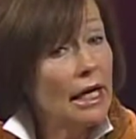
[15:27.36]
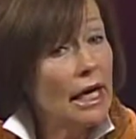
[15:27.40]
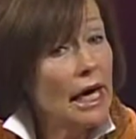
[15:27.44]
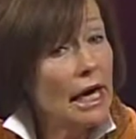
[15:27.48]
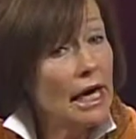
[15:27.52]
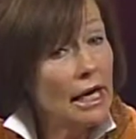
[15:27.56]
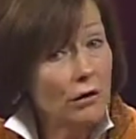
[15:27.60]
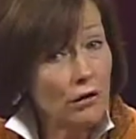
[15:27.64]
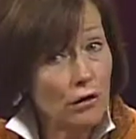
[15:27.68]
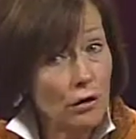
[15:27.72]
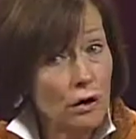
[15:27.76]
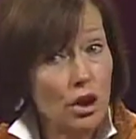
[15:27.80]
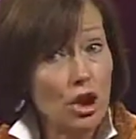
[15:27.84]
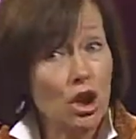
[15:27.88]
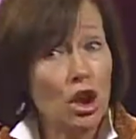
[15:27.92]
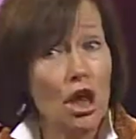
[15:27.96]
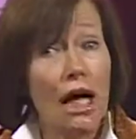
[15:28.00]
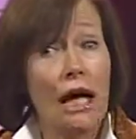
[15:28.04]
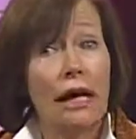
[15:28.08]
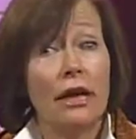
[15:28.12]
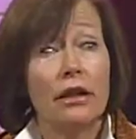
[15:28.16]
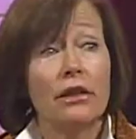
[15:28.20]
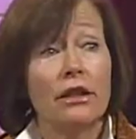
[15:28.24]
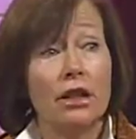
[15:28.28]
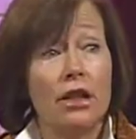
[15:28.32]
every
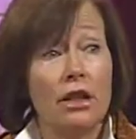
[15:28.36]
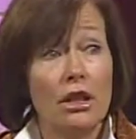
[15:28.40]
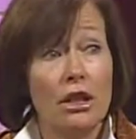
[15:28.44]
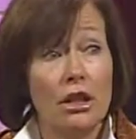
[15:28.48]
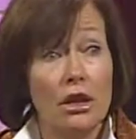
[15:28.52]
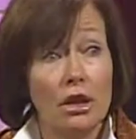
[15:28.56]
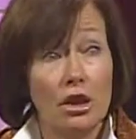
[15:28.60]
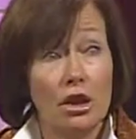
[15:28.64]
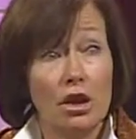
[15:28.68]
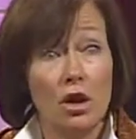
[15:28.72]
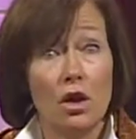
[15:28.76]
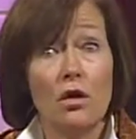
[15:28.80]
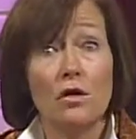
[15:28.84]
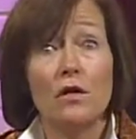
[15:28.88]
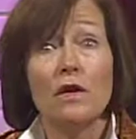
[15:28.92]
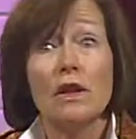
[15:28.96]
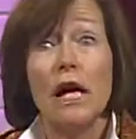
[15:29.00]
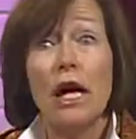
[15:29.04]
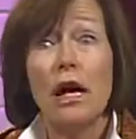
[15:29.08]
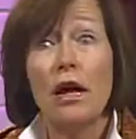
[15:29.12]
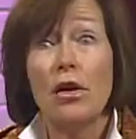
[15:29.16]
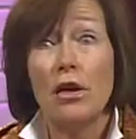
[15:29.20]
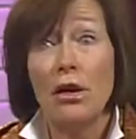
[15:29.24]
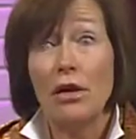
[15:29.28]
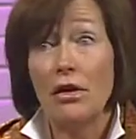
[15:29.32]
child deserves
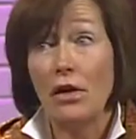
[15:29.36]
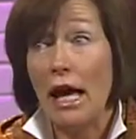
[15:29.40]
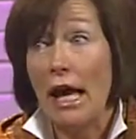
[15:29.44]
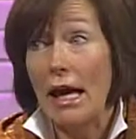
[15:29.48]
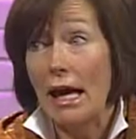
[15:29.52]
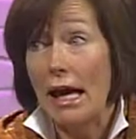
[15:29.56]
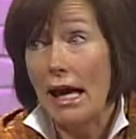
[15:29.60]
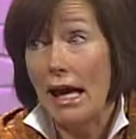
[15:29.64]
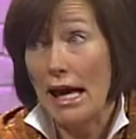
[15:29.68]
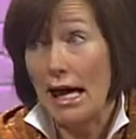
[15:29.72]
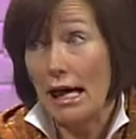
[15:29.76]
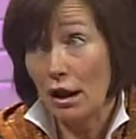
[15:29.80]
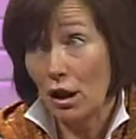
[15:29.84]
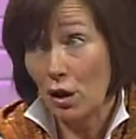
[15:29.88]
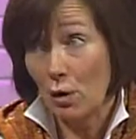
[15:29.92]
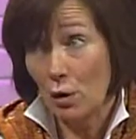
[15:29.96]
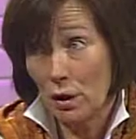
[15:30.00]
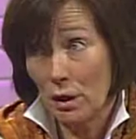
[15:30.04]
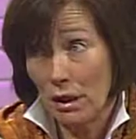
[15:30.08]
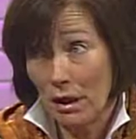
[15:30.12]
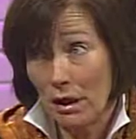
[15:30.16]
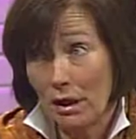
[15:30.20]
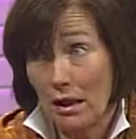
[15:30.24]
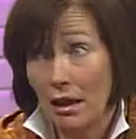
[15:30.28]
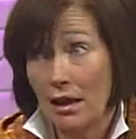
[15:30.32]

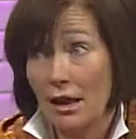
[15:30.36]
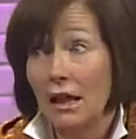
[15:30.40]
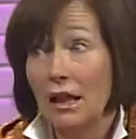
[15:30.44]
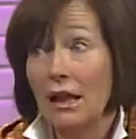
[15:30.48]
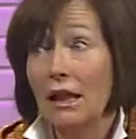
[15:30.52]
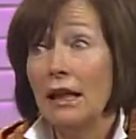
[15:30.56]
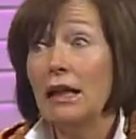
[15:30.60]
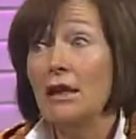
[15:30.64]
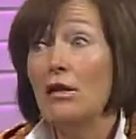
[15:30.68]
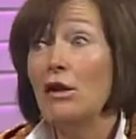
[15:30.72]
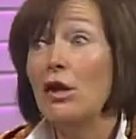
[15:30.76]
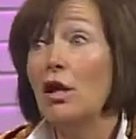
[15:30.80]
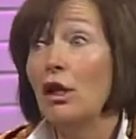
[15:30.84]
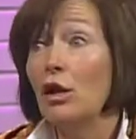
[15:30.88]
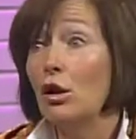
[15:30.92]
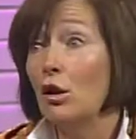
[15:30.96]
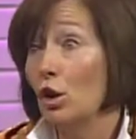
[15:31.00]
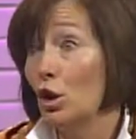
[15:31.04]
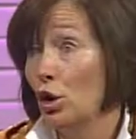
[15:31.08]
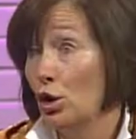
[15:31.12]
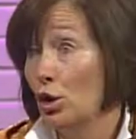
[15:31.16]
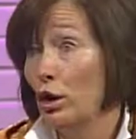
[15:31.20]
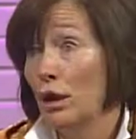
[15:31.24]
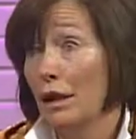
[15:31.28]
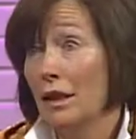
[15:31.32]
equity in their
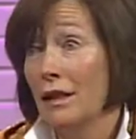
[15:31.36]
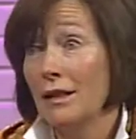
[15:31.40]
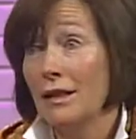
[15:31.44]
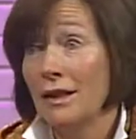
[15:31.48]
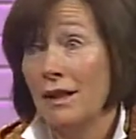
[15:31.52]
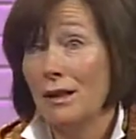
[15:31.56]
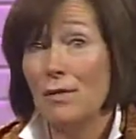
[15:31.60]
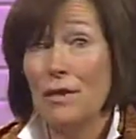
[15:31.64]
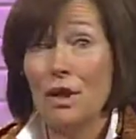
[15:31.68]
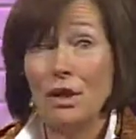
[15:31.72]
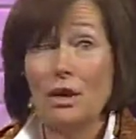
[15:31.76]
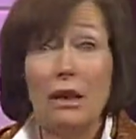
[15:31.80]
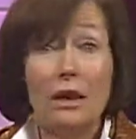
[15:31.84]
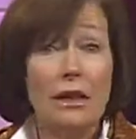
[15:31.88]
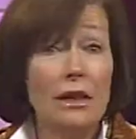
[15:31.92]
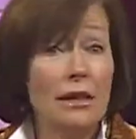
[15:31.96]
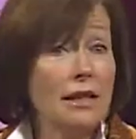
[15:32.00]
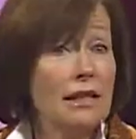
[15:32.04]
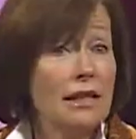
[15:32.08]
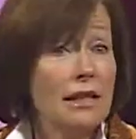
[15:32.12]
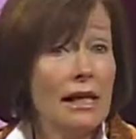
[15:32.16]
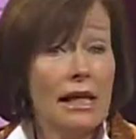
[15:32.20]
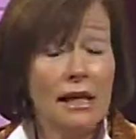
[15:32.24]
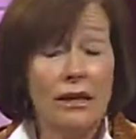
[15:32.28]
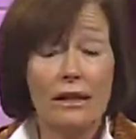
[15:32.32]
learning
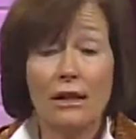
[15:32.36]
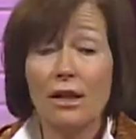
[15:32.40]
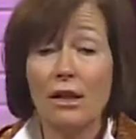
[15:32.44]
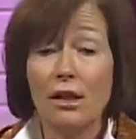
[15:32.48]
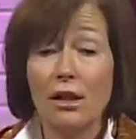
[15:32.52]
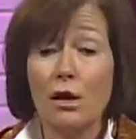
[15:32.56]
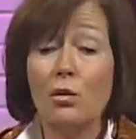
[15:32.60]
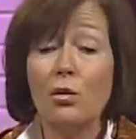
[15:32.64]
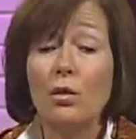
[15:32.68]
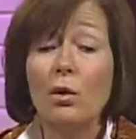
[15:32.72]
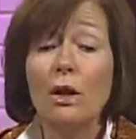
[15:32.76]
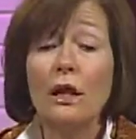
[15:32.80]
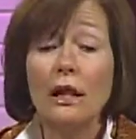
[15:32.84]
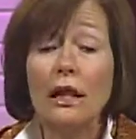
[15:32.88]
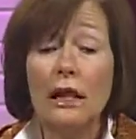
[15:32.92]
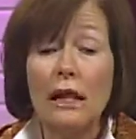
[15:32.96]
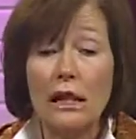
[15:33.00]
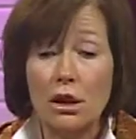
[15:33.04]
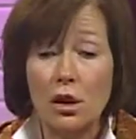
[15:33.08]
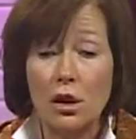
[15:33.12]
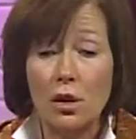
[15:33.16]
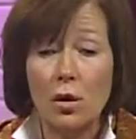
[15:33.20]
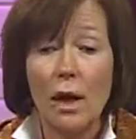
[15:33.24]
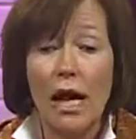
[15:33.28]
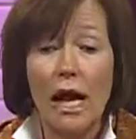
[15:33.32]
experience. And so we
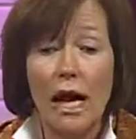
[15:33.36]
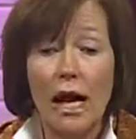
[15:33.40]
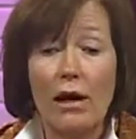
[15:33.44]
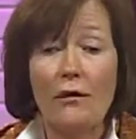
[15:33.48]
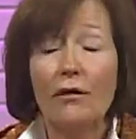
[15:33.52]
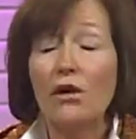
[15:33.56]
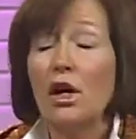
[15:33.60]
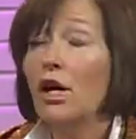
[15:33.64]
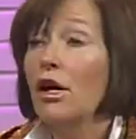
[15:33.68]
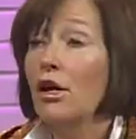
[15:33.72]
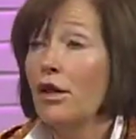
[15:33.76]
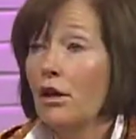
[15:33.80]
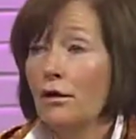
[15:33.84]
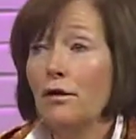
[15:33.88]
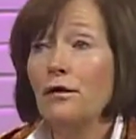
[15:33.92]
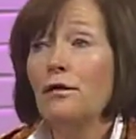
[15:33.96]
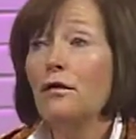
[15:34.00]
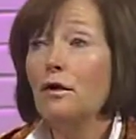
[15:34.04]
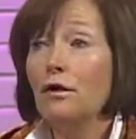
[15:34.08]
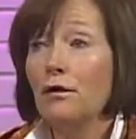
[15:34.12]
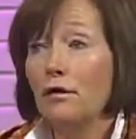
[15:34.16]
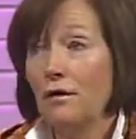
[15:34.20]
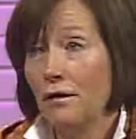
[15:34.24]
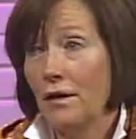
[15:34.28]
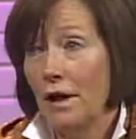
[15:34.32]
need to have the
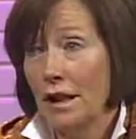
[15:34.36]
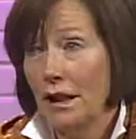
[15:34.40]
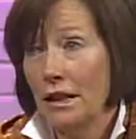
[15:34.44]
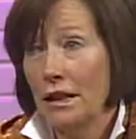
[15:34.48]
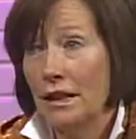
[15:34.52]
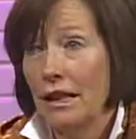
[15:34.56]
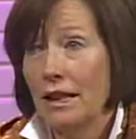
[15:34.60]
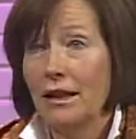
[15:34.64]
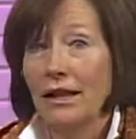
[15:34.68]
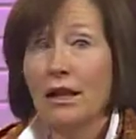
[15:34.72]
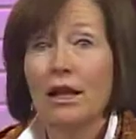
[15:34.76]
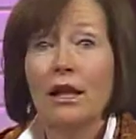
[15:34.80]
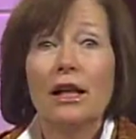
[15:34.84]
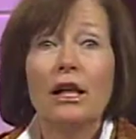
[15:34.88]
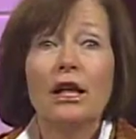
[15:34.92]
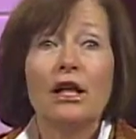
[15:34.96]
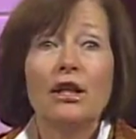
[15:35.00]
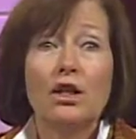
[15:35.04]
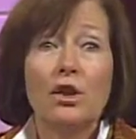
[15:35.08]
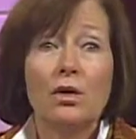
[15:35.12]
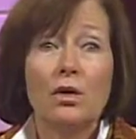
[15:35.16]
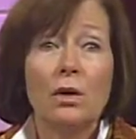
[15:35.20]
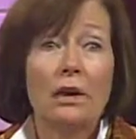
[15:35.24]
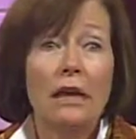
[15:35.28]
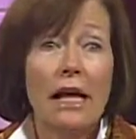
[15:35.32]
full funding
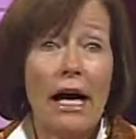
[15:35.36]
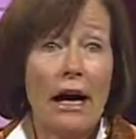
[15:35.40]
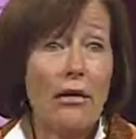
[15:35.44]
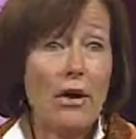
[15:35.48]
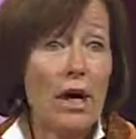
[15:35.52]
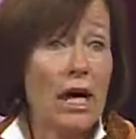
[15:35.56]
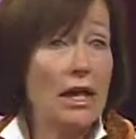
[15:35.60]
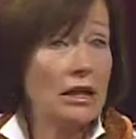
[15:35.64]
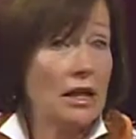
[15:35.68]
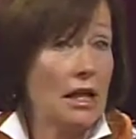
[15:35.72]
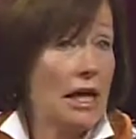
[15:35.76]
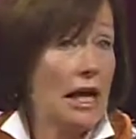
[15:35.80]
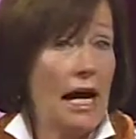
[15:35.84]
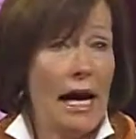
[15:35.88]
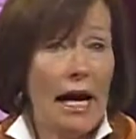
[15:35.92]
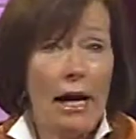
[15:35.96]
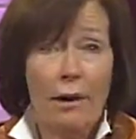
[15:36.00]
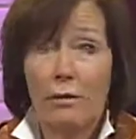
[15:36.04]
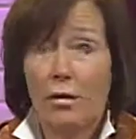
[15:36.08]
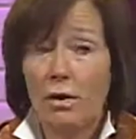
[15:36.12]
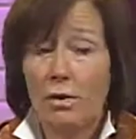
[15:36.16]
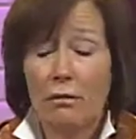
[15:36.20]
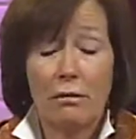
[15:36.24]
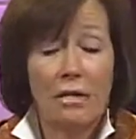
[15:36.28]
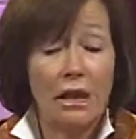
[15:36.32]
to allow that to
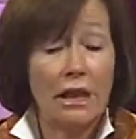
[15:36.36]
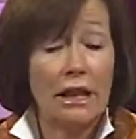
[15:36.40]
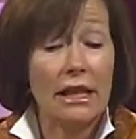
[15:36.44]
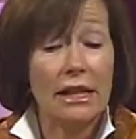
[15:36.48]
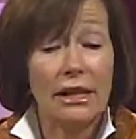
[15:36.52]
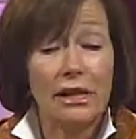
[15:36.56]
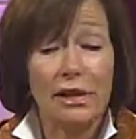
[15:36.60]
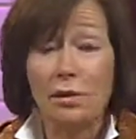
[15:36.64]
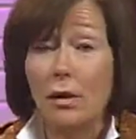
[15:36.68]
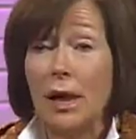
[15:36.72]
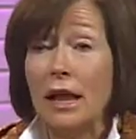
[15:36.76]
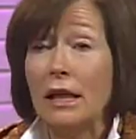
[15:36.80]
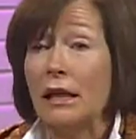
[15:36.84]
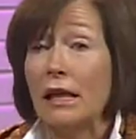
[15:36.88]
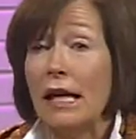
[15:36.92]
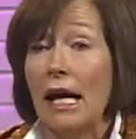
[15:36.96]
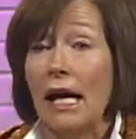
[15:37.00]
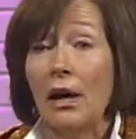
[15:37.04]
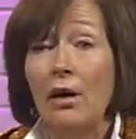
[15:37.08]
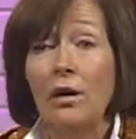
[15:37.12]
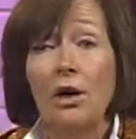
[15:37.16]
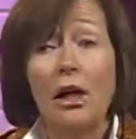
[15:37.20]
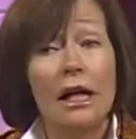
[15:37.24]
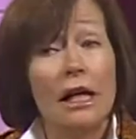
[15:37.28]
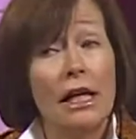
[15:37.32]
happen because right
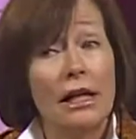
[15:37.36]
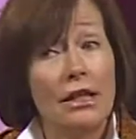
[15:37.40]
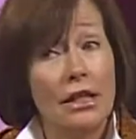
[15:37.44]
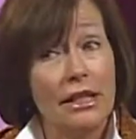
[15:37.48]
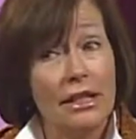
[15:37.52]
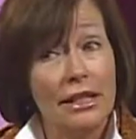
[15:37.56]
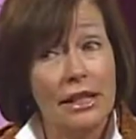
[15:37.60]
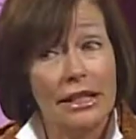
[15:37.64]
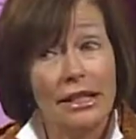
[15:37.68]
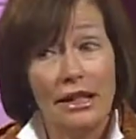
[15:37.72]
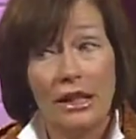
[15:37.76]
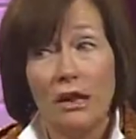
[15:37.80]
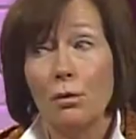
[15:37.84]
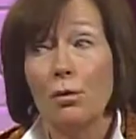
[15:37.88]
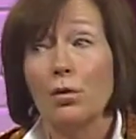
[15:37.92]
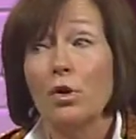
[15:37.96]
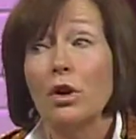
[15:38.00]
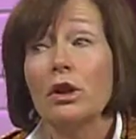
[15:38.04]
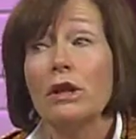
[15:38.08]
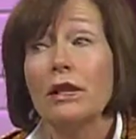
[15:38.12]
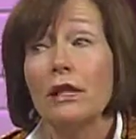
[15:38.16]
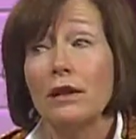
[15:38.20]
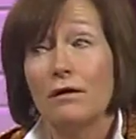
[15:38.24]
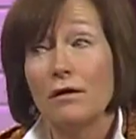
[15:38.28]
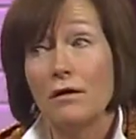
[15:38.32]
now the system
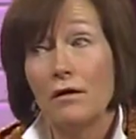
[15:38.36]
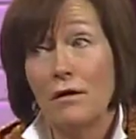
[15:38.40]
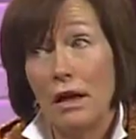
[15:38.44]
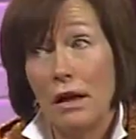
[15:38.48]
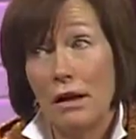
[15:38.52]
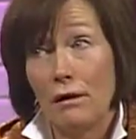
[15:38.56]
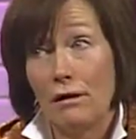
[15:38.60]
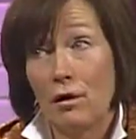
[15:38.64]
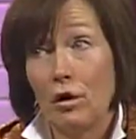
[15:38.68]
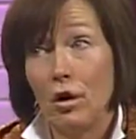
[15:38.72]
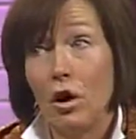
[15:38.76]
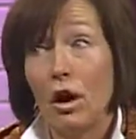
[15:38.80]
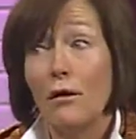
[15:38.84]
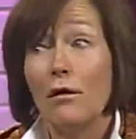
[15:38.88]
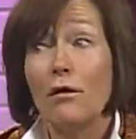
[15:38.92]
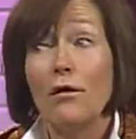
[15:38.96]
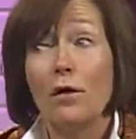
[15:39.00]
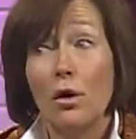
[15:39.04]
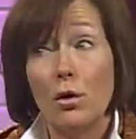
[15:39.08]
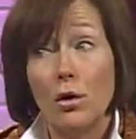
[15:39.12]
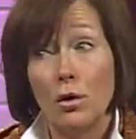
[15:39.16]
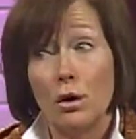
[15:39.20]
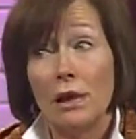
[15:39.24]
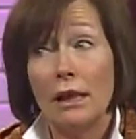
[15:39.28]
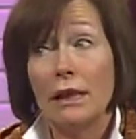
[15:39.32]
works in favor of
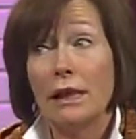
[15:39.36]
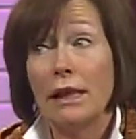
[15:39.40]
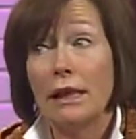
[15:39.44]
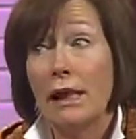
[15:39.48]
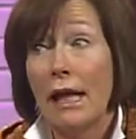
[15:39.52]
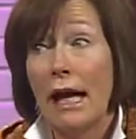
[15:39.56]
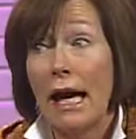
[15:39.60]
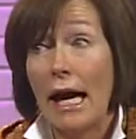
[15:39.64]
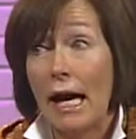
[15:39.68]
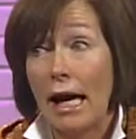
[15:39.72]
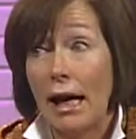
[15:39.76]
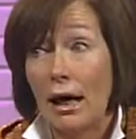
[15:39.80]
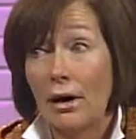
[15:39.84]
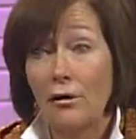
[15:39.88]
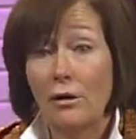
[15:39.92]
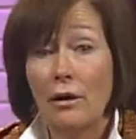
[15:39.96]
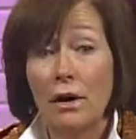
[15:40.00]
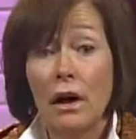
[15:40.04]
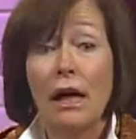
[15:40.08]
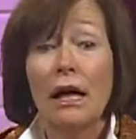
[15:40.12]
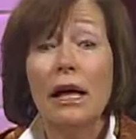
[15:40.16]
those that have